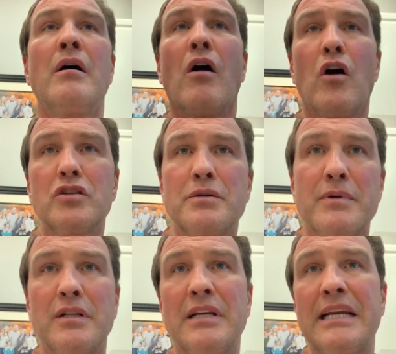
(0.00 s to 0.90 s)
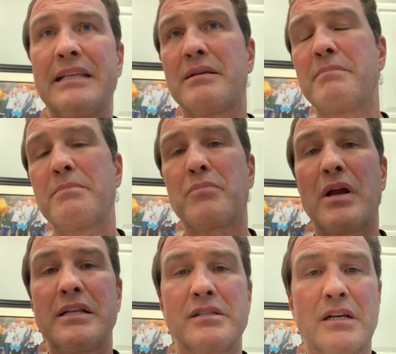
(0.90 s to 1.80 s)
Ultimately, the
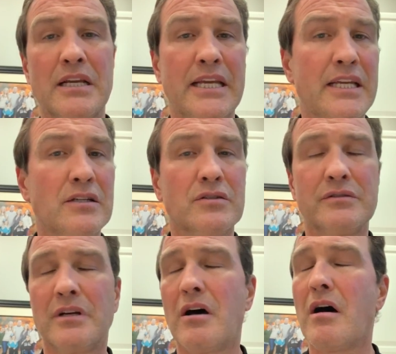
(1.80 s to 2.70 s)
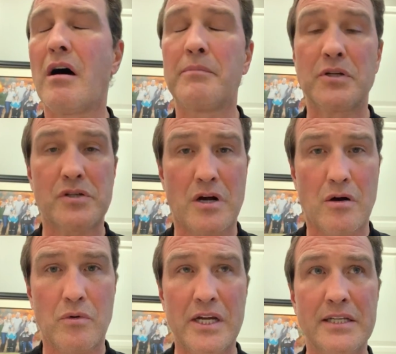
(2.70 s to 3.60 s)
membrane's going to heal almost
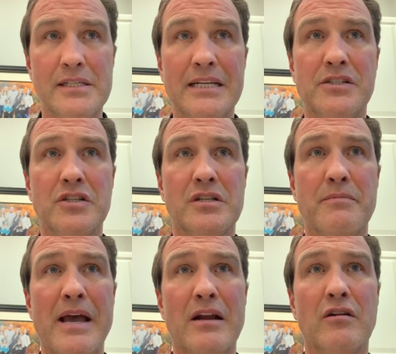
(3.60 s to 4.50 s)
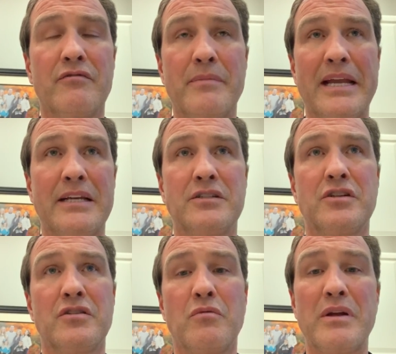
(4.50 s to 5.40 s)
always. It's just a matter of making
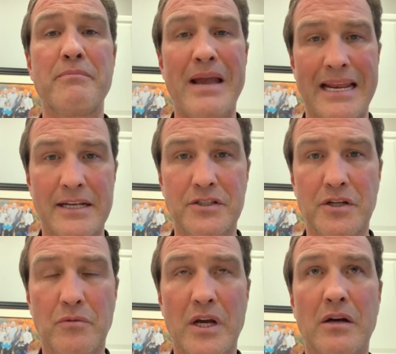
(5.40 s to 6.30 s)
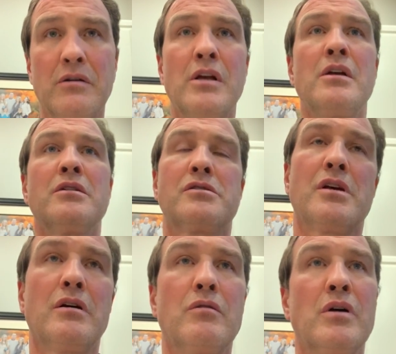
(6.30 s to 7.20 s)
sure that we manage it well.
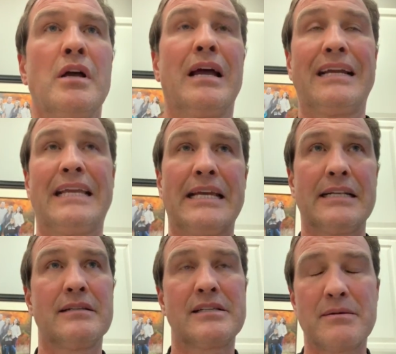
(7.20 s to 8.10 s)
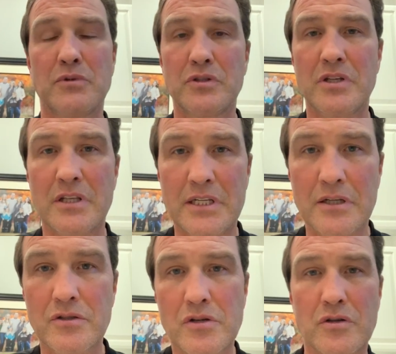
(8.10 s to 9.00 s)
So again, similar to the
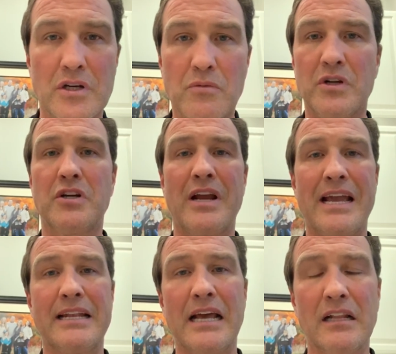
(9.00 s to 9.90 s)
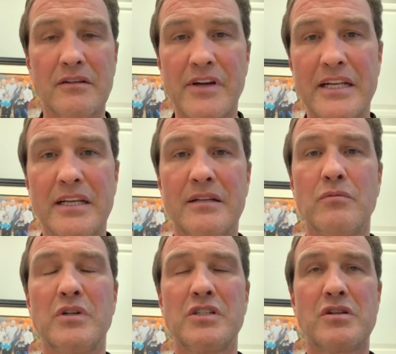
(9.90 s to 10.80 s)
dental surgery, I want your head
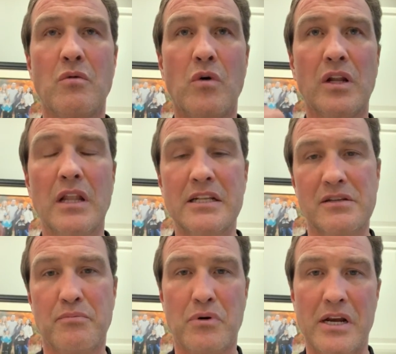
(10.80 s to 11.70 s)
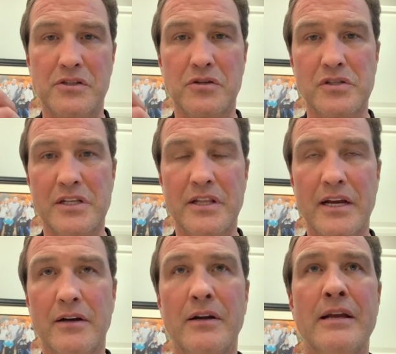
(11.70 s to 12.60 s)
elevated. We just don't want lots of pressures in
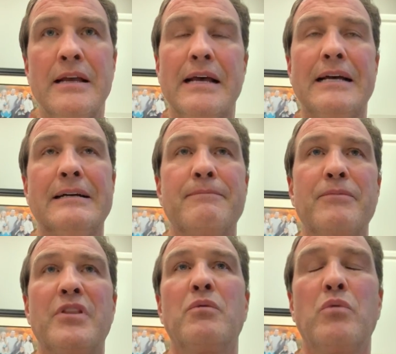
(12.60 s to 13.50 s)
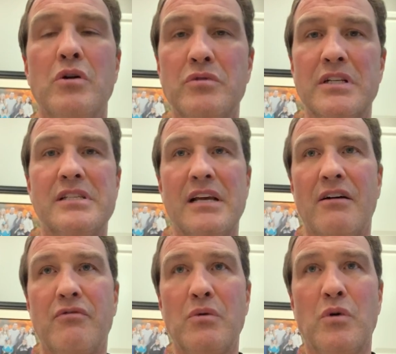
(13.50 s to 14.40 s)
there. The wound
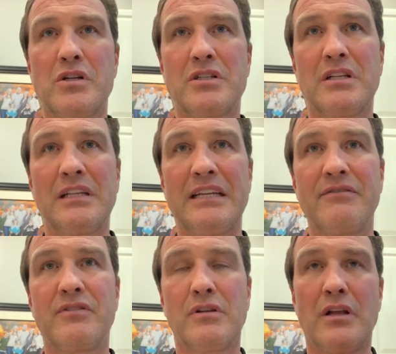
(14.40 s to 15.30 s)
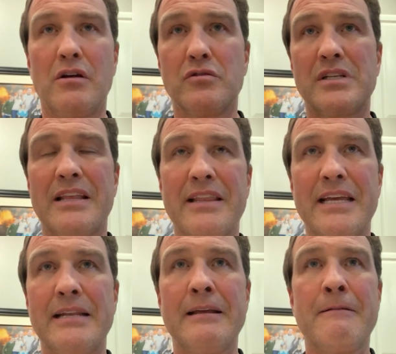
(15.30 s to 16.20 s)
itself, we want to leave closed. And
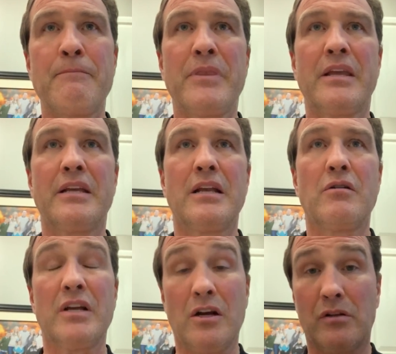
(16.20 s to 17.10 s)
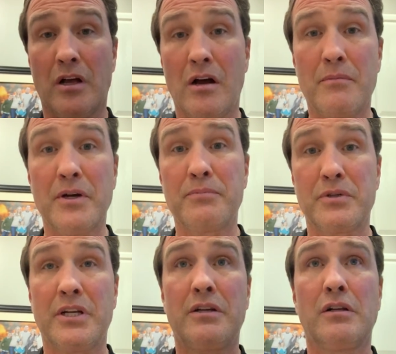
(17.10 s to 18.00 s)
then, in Oklahoma
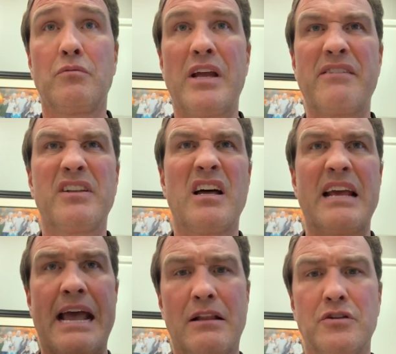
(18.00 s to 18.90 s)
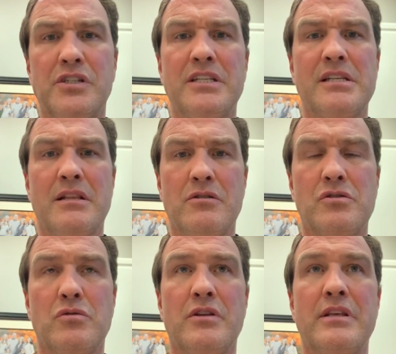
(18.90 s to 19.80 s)
particularly, we have a lot of allergies and those
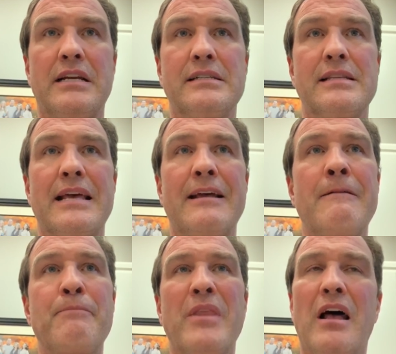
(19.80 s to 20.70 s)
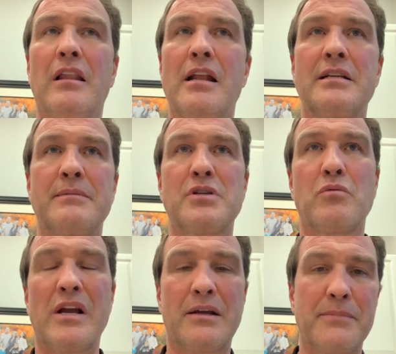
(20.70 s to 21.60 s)
sort of things that a lot of times I'll
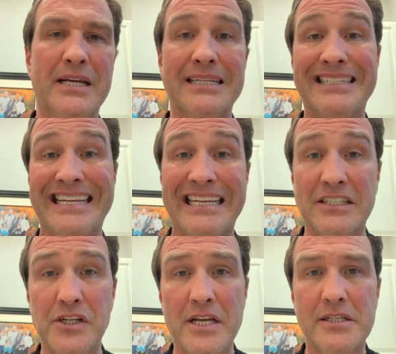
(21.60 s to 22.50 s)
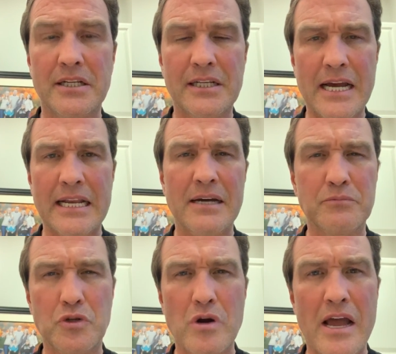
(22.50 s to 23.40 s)
recommend a decongestant to kind of
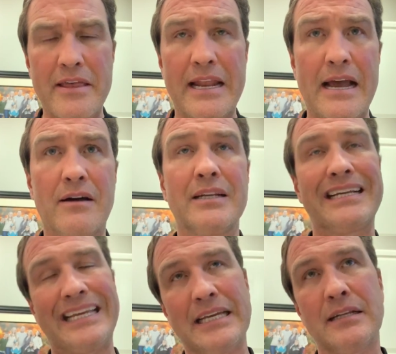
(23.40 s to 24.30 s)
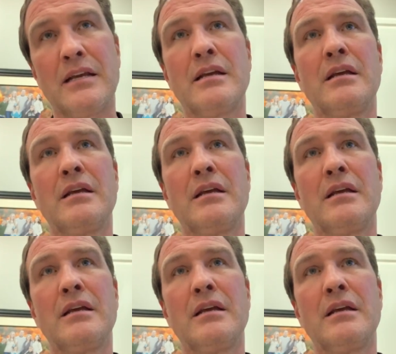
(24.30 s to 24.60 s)
help dry that out. And again,